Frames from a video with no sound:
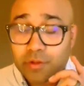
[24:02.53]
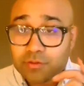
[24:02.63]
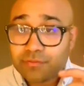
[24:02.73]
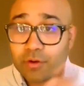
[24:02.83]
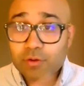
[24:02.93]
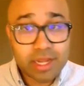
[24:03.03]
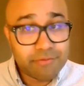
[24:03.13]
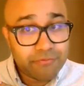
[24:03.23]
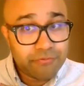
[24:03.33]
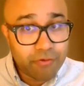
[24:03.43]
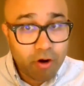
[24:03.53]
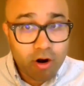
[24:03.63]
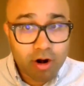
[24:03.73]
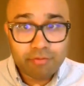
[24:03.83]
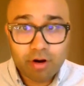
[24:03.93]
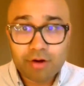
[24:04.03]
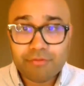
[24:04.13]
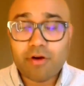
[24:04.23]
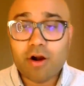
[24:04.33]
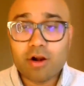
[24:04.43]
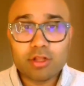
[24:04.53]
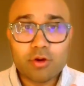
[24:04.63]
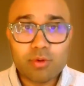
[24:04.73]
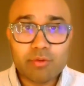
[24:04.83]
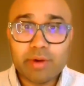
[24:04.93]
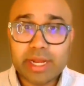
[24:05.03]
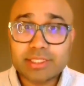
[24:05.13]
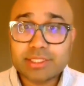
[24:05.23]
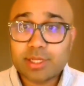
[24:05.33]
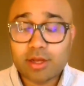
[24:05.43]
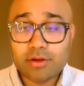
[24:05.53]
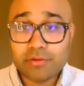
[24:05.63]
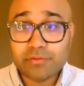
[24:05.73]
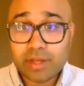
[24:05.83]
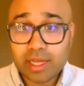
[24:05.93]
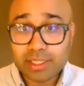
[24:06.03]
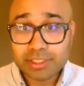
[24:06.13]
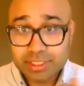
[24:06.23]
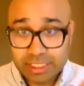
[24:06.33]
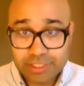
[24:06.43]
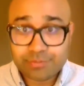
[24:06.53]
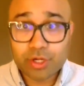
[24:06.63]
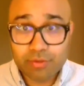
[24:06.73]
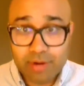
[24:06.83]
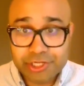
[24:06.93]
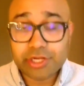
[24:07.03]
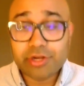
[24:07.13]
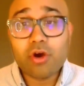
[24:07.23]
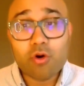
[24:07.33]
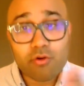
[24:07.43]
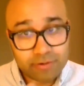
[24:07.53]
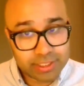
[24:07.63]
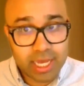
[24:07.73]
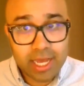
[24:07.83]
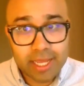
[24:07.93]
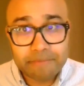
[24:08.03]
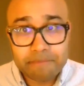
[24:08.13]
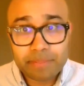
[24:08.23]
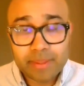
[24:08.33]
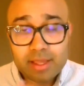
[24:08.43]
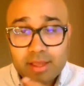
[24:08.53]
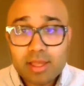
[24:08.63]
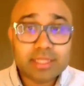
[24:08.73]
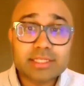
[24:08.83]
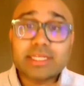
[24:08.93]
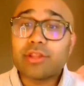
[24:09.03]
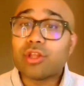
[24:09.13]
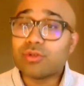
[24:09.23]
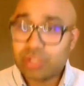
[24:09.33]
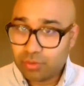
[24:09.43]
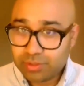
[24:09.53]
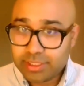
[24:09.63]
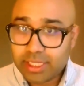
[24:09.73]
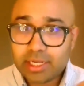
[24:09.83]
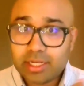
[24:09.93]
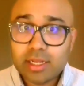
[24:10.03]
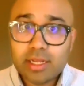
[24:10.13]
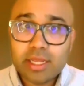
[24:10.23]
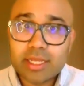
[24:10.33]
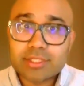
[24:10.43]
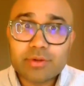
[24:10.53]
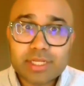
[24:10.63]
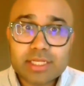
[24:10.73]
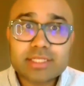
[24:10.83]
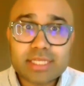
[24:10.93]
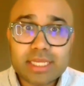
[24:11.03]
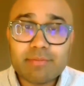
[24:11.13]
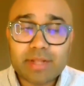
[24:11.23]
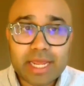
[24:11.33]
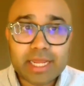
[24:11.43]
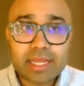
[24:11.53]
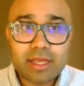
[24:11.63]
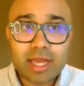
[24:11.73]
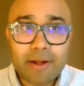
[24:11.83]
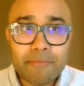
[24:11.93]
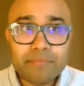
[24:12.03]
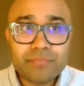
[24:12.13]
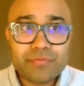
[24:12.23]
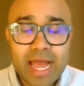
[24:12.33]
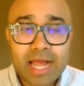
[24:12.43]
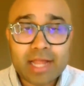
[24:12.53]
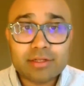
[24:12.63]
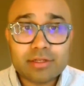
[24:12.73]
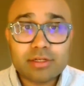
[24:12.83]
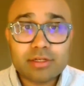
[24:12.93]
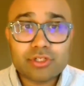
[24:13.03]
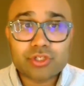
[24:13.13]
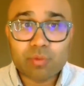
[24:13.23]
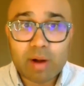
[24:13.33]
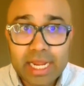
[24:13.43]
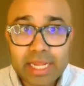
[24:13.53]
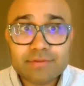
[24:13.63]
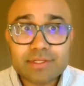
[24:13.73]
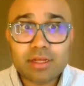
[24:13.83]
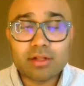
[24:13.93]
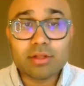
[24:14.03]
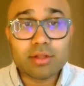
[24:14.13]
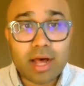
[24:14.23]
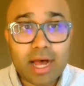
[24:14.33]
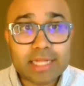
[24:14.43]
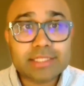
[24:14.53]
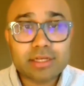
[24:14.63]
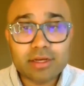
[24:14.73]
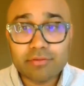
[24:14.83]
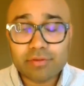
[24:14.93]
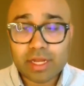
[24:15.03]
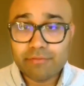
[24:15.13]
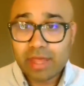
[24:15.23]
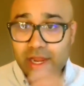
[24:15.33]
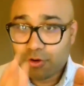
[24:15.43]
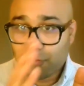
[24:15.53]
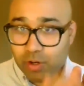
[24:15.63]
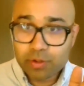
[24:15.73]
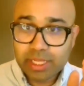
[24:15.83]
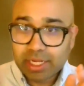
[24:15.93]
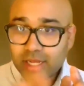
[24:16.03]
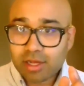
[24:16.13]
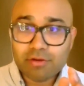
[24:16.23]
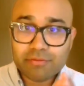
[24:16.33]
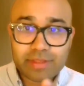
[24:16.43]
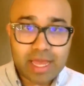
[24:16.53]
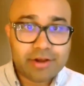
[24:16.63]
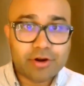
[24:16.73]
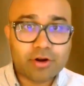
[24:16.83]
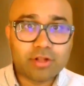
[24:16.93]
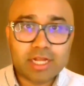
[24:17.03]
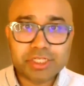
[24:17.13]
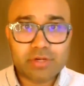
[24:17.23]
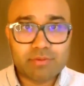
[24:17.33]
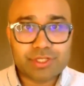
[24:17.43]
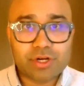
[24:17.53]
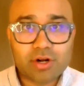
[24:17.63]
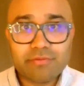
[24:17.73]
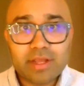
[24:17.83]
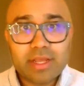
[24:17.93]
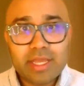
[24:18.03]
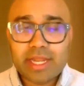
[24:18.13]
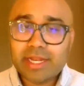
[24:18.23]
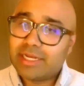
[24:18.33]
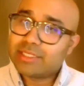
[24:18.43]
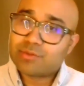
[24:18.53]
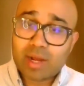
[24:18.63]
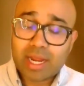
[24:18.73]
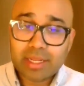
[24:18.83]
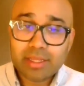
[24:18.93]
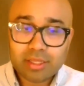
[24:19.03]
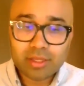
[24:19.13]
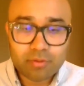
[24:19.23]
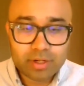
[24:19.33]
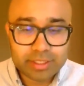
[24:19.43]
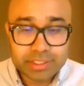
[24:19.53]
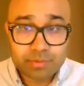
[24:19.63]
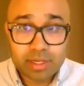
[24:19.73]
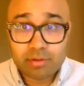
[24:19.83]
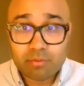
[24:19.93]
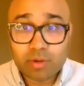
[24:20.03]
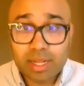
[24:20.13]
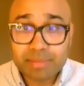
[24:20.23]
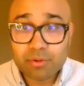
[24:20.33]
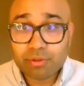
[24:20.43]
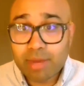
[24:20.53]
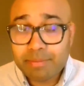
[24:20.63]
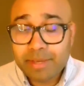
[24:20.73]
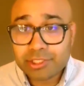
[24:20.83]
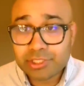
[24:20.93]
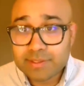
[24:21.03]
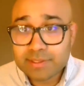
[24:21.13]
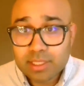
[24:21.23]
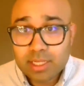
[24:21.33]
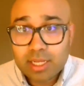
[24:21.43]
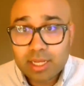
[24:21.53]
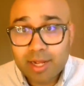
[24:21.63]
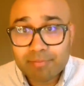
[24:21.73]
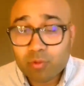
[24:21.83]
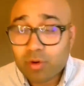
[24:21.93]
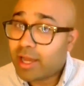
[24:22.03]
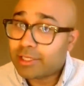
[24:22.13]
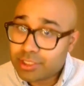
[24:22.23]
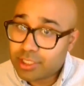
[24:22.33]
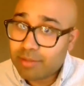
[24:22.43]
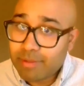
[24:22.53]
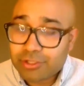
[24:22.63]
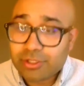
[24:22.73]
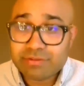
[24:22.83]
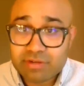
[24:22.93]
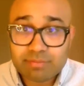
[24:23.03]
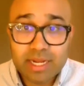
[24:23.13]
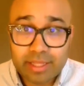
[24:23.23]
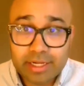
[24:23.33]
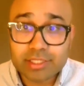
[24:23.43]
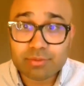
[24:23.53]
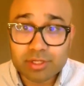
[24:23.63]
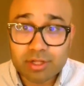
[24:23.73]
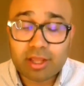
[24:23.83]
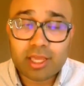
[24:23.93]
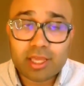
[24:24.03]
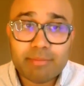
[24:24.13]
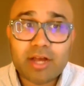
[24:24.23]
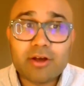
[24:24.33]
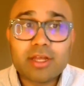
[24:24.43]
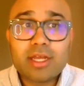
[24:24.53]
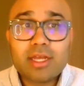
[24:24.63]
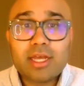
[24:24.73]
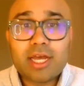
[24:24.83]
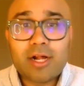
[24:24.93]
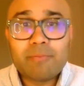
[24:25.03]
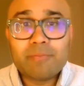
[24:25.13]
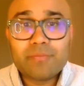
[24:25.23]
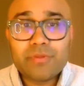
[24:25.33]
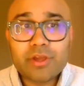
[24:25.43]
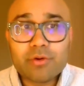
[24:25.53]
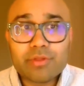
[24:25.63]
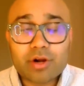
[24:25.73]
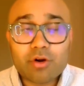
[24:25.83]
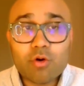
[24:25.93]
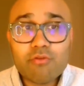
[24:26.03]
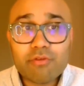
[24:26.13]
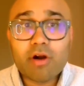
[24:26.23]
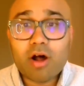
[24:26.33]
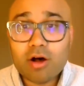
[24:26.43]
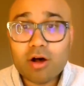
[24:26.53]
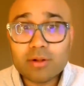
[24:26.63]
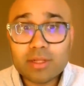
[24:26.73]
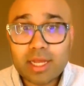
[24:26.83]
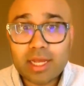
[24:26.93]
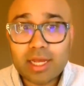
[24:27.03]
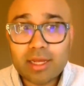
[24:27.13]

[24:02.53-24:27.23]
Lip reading: those folks had far, far, far lower rates of disease progression over time than, say, those who did. And so it does seem like that drives a lot of kind of that eroding of that neurologic reserve. And it is why, at least when I meet with my patients, we're not just talking about transverse myelitis. We're talking about, their overall